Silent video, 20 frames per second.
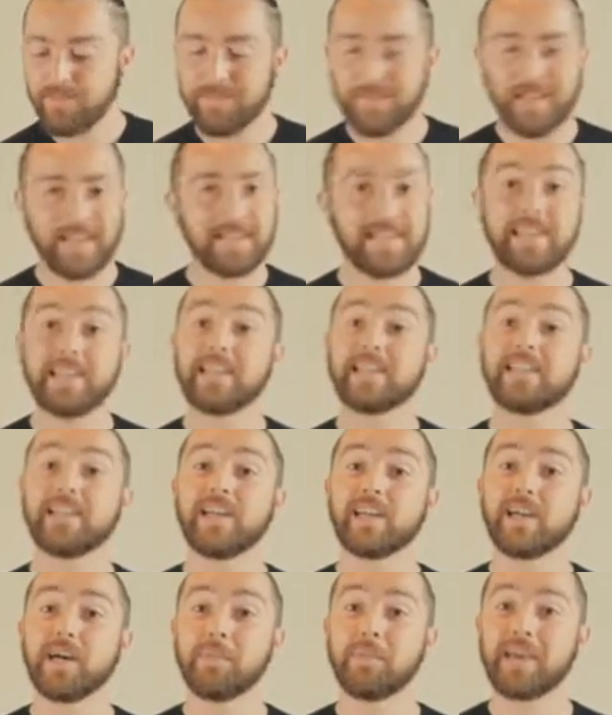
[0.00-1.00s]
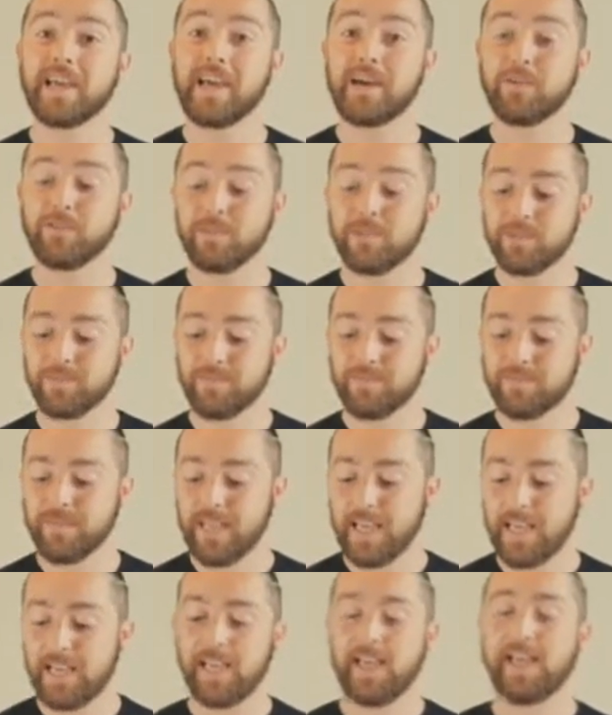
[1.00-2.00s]
I say that's not coming out.
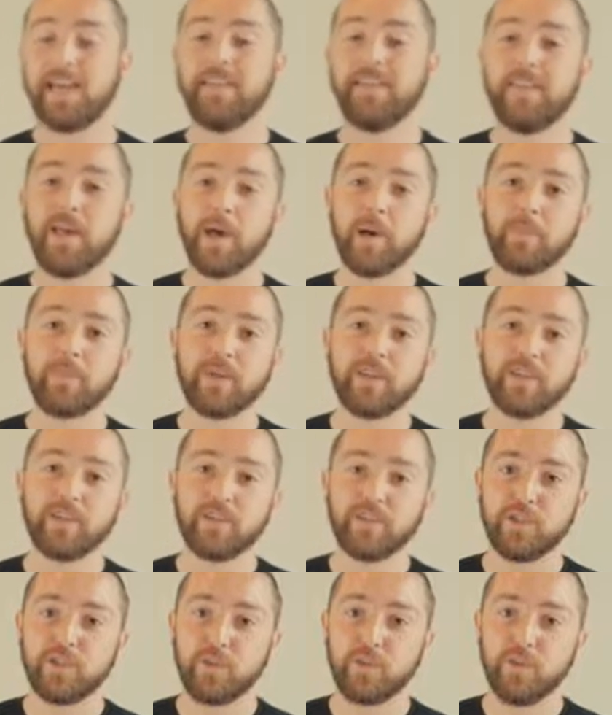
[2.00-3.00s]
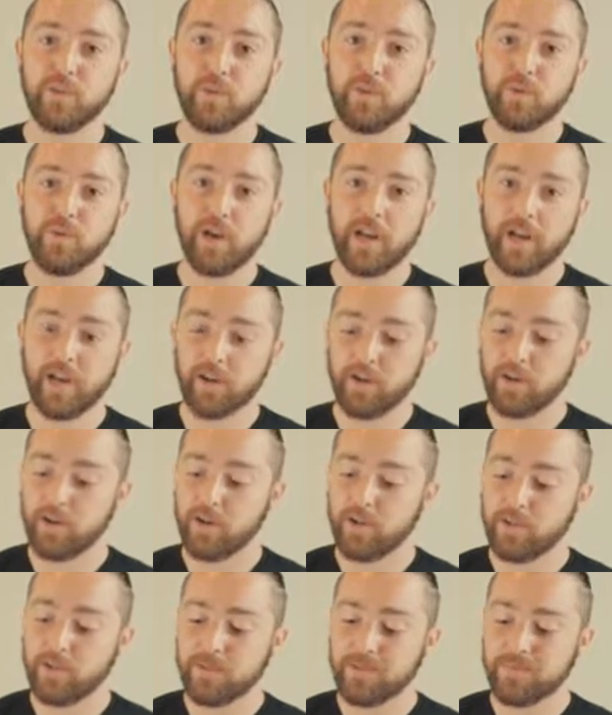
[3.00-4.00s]
And now I'm going to do what I
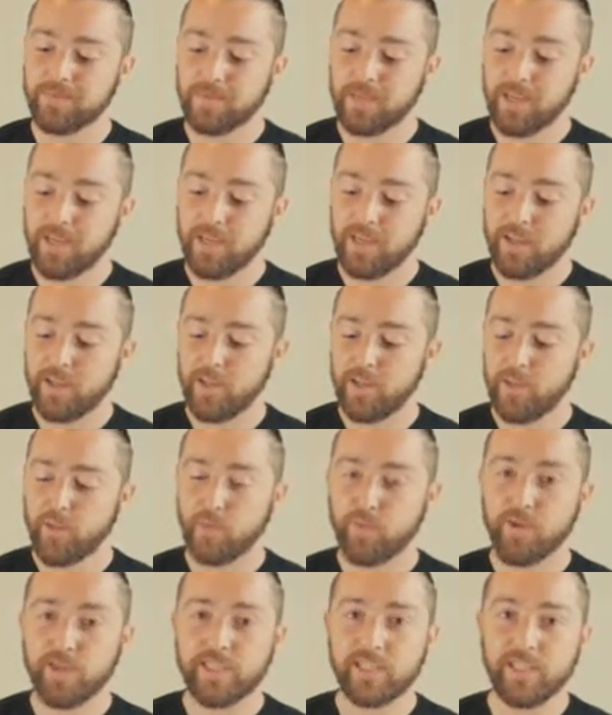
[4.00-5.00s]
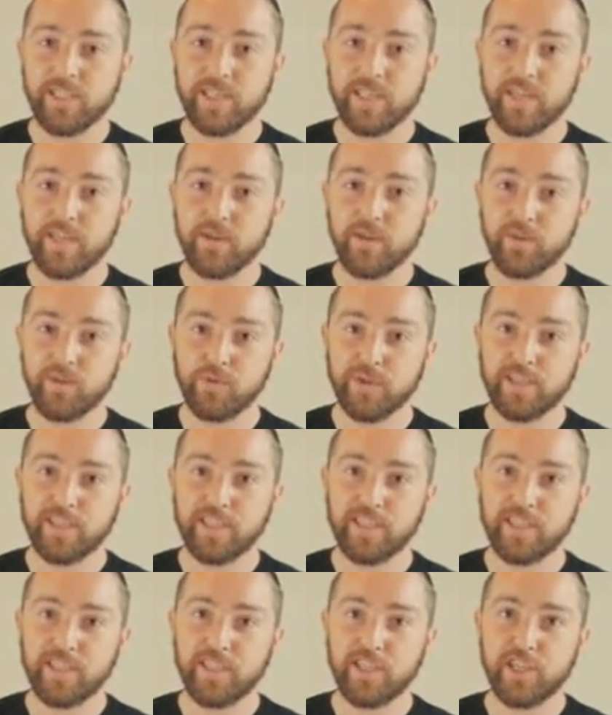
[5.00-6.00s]
call the risky,
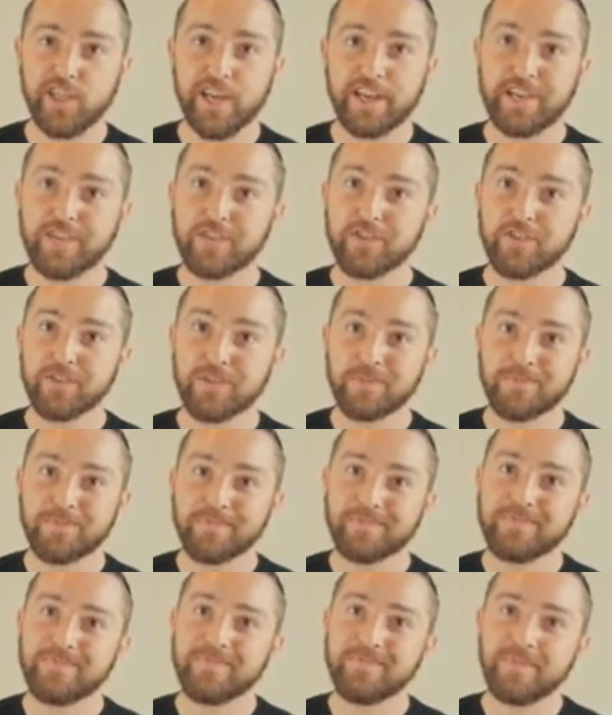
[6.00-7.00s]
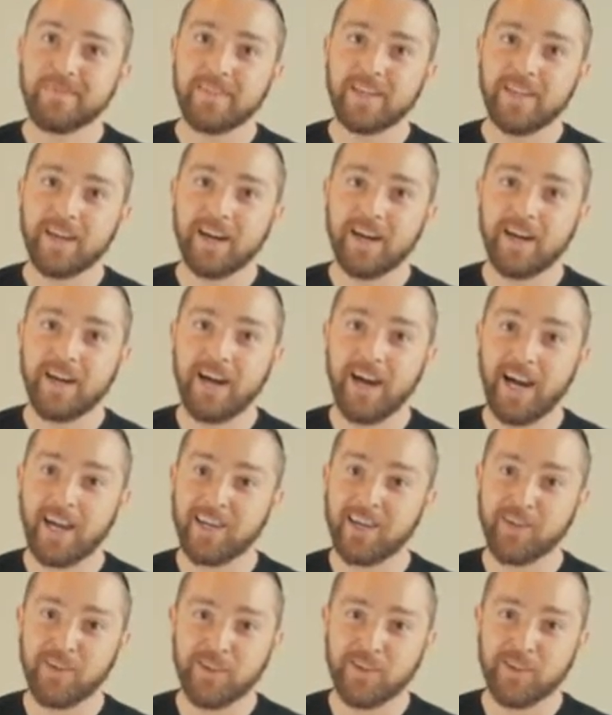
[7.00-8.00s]
wristy change. I
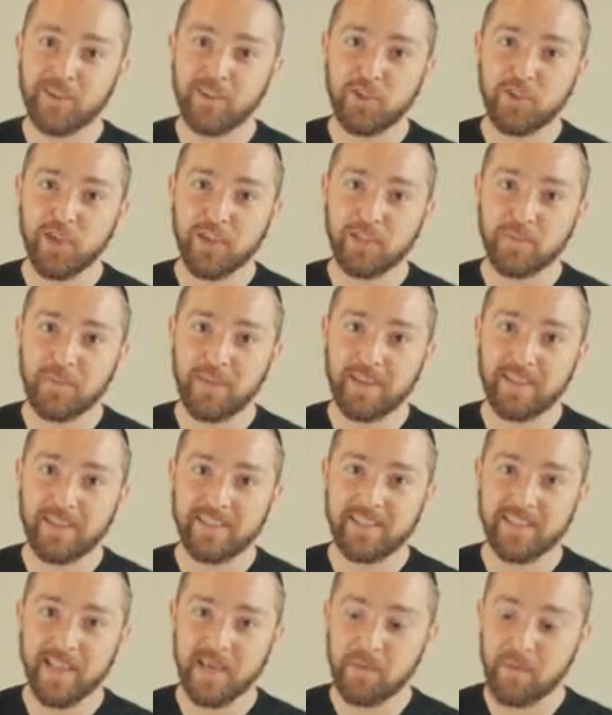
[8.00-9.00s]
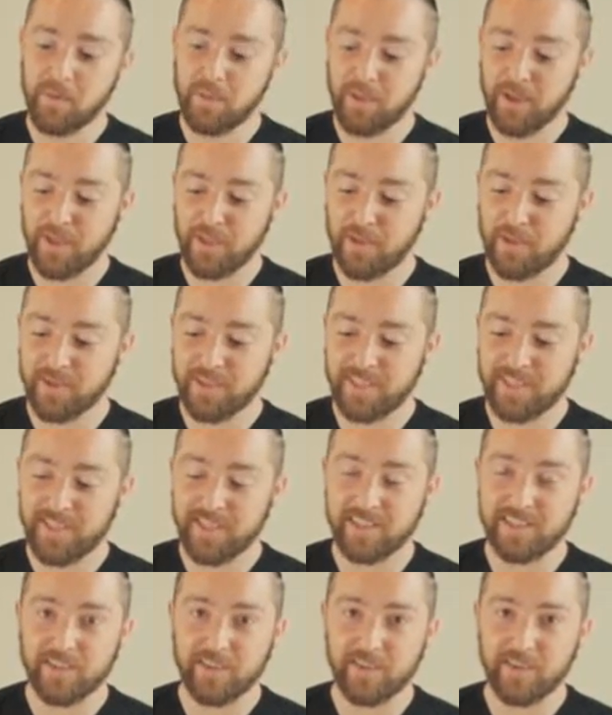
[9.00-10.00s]
literally just made this name up like 30
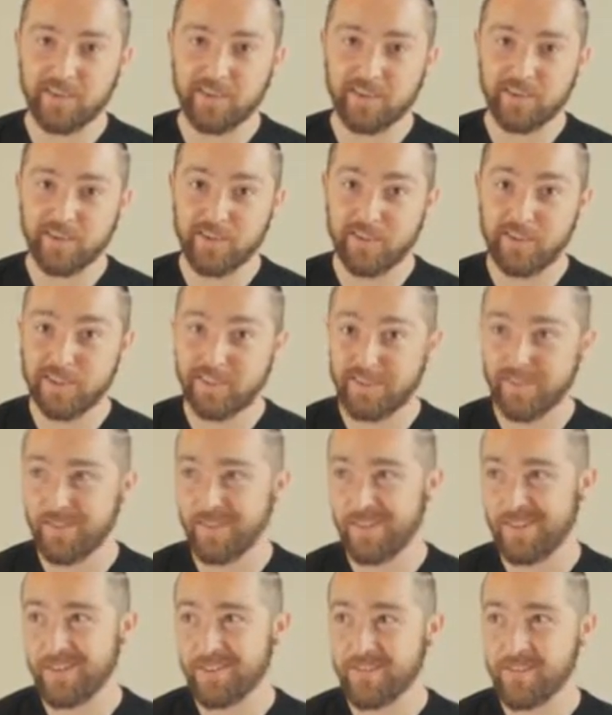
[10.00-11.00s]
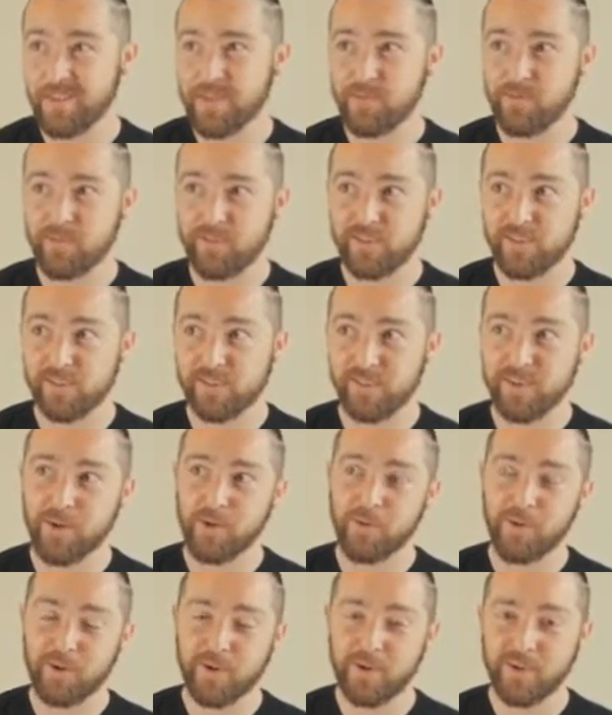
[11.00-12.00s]
seconds ago because I realized, oh, I don't have a name for this.
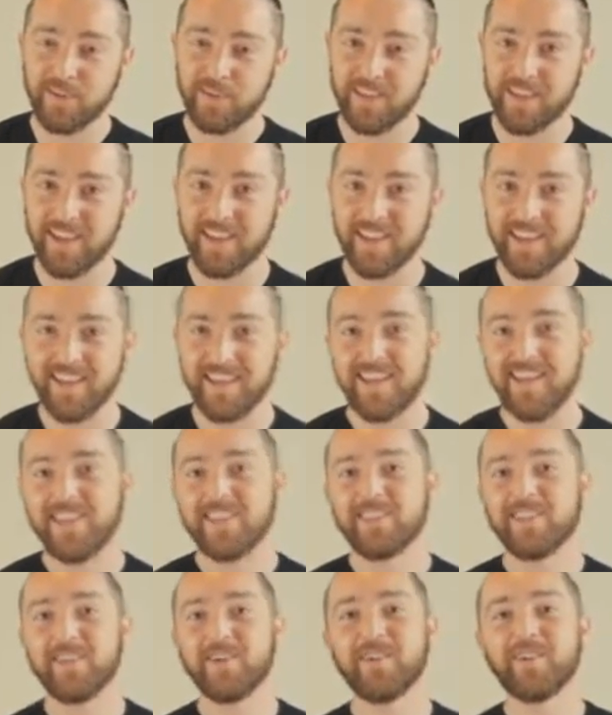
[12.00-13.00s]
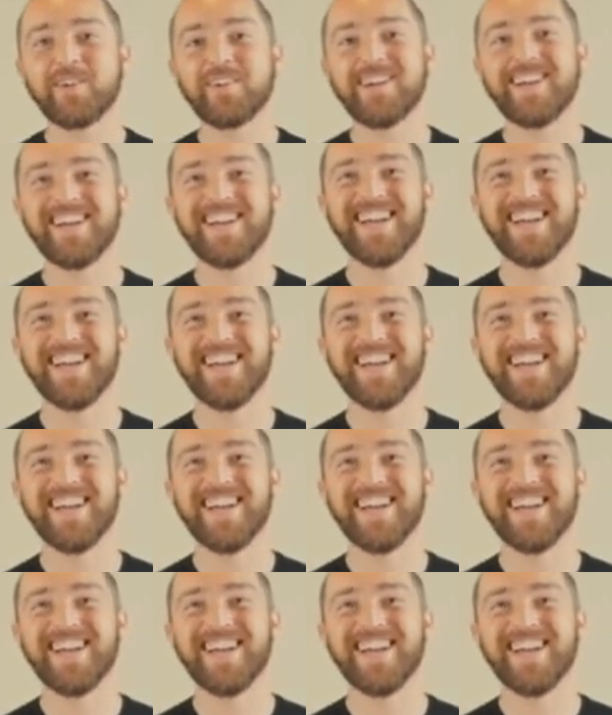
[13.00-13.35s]
Oh, we'll call it that. So